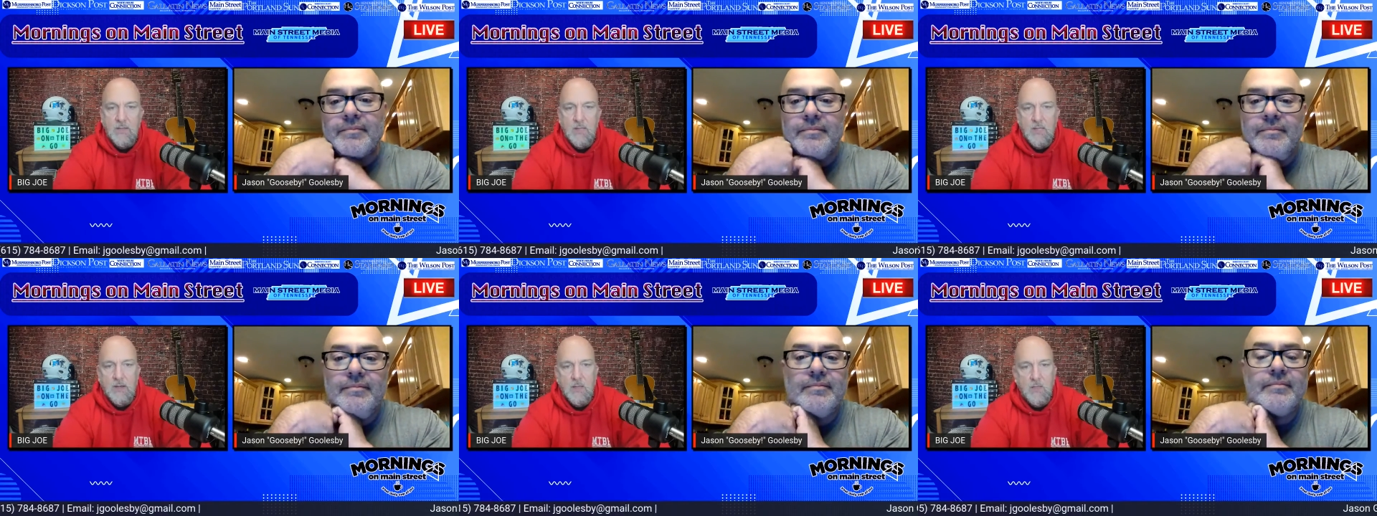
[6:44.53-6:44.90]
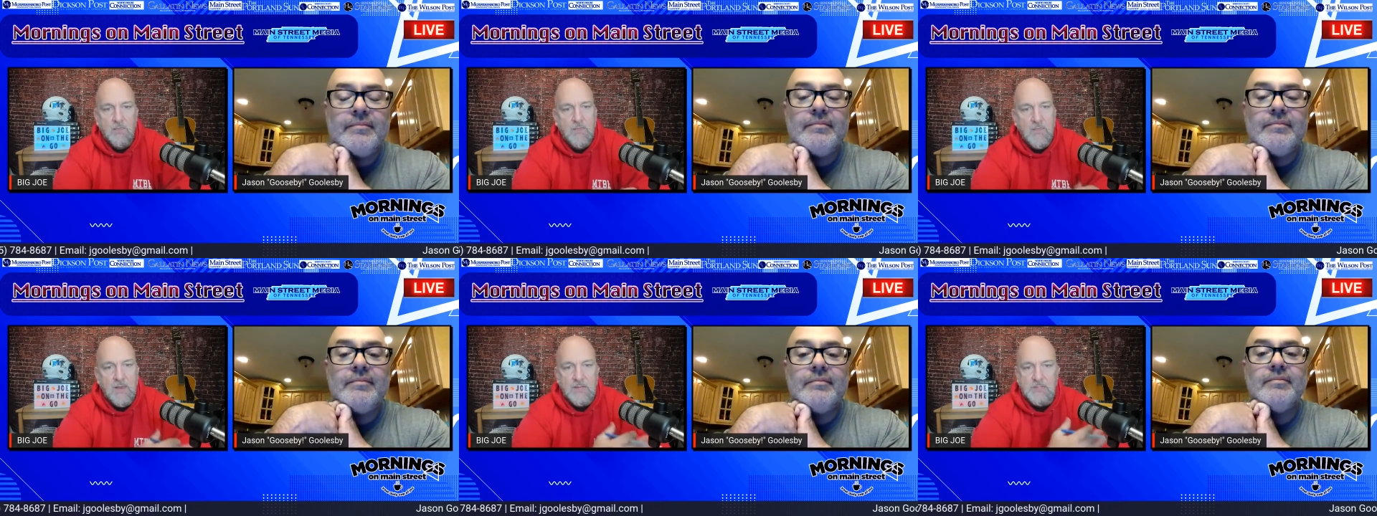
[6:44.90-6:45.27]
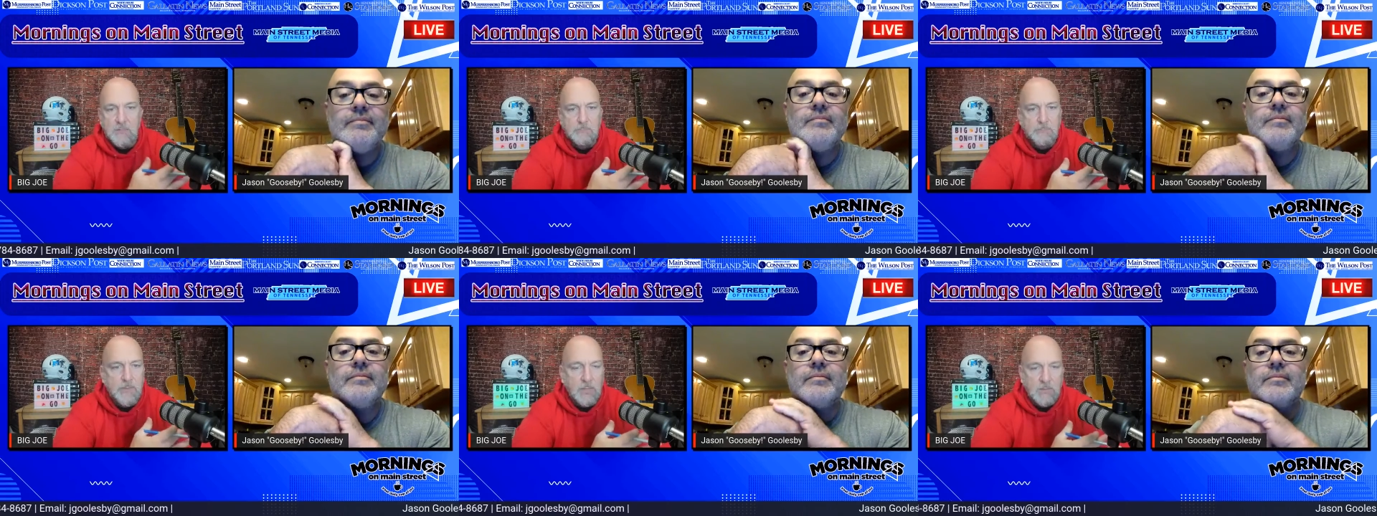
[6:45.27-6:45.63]
Speaker 1: and other things. The
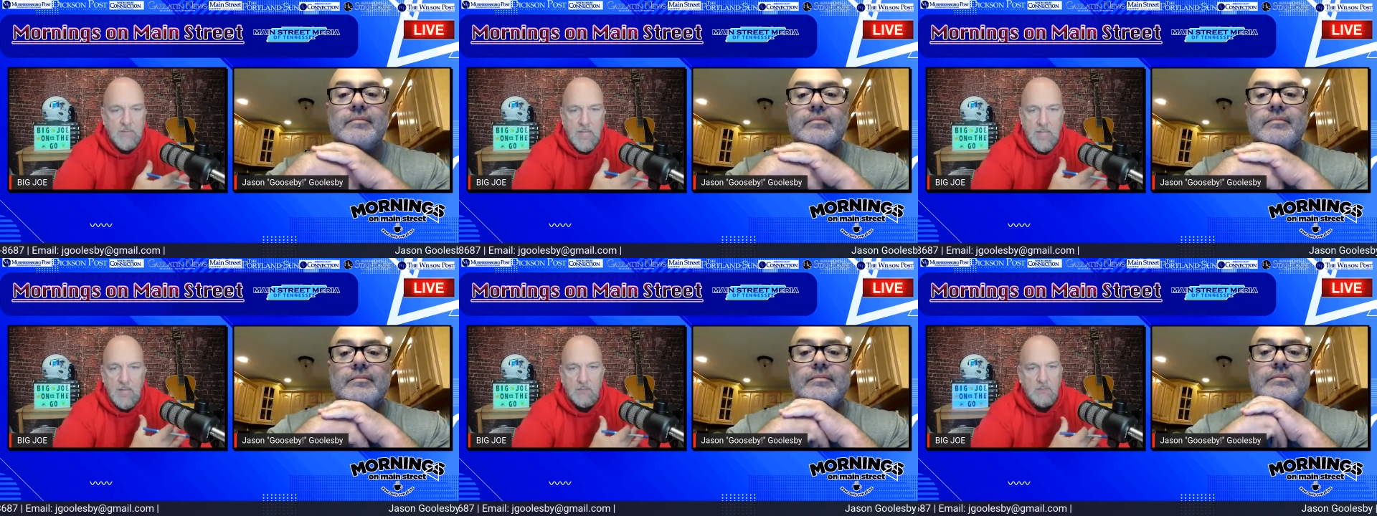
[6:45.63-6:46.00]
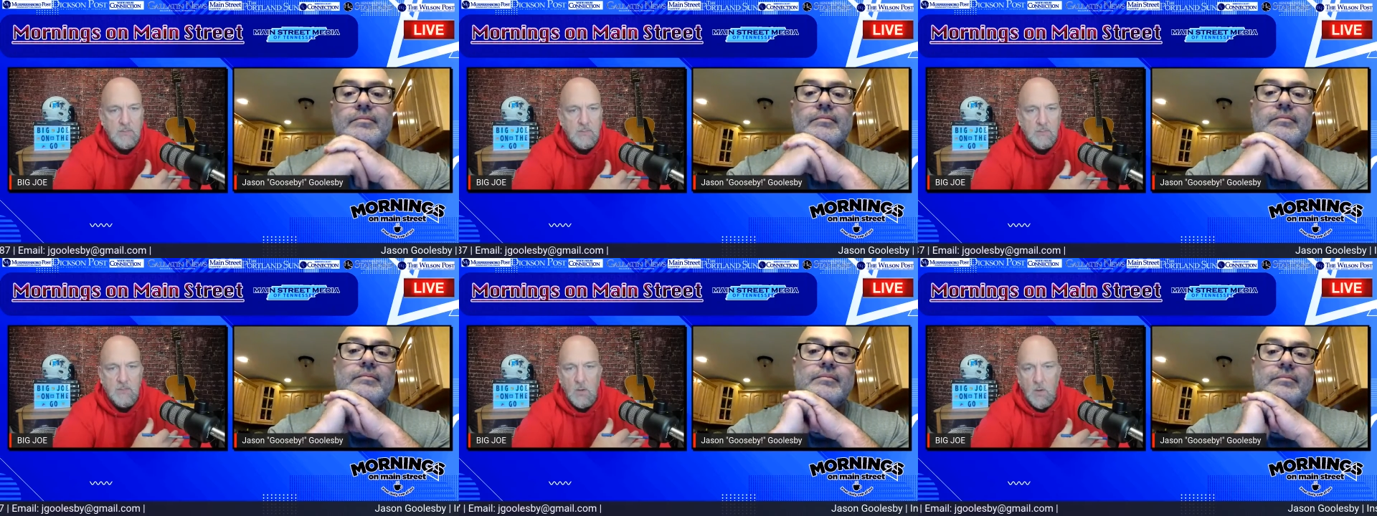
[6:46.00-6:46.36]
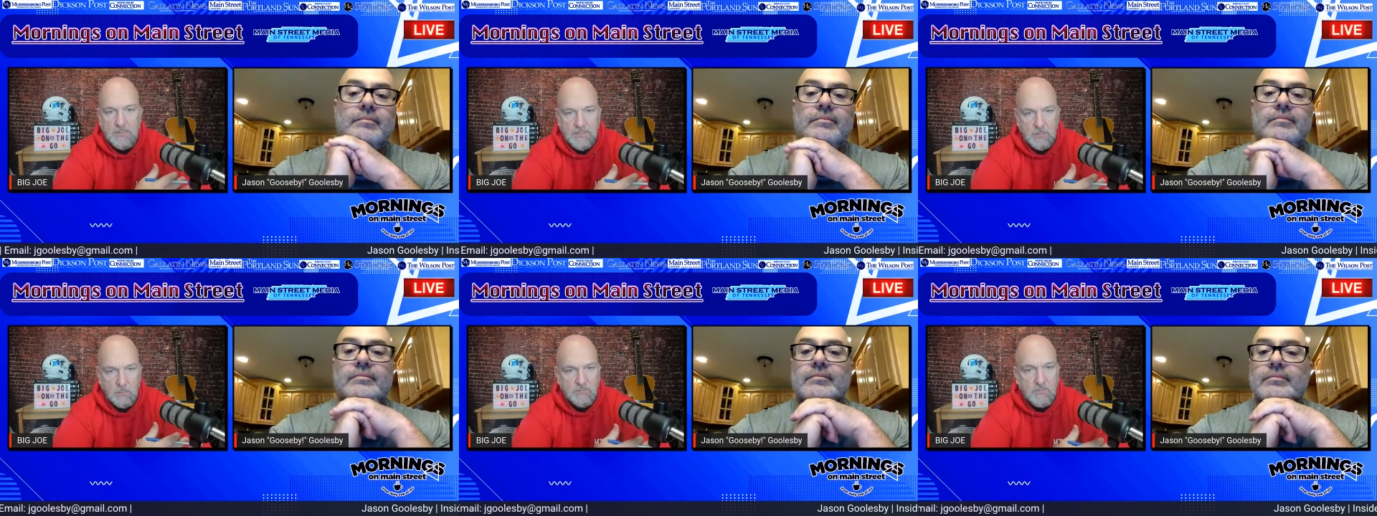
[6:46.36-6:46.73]
build out. You know, I
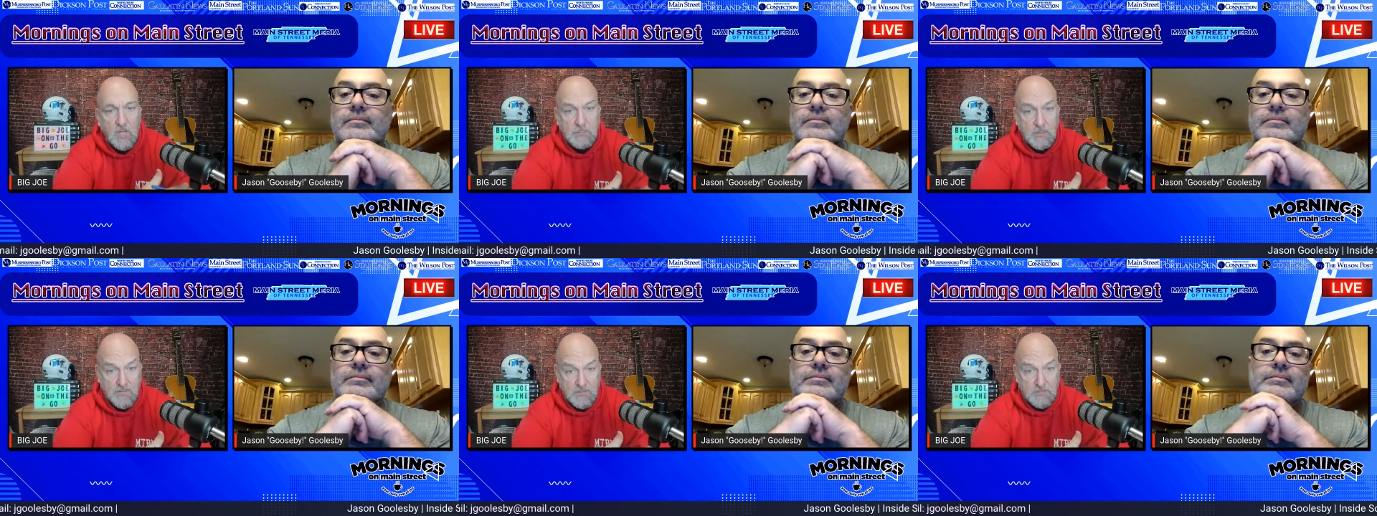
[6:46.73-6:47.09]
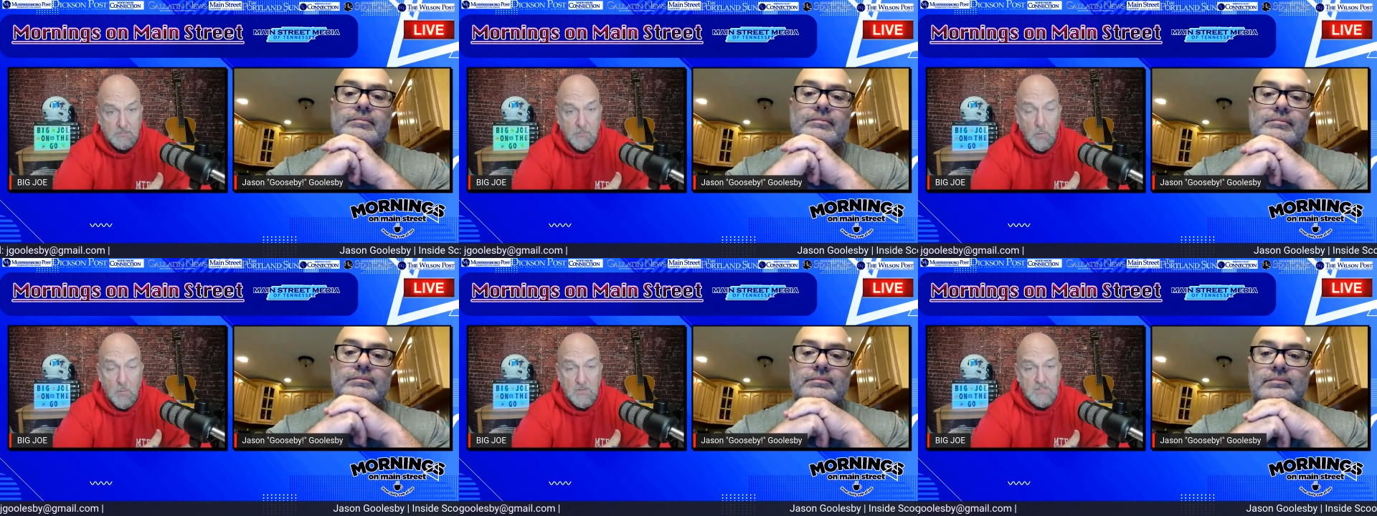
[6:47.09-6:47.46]
t- talked about this before.